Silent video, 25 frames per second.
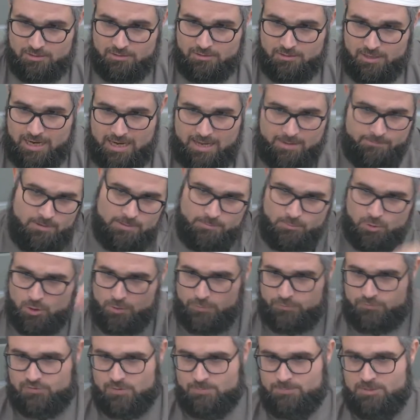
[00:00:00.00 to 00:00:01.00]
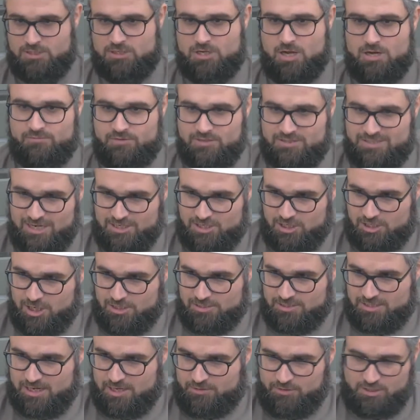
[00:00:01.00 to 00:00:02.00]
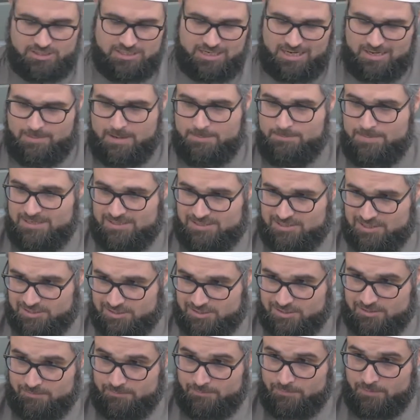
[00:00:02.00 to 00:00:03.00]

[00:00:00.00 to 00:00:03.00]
I am removed from this conversation altogether. It's none of my business.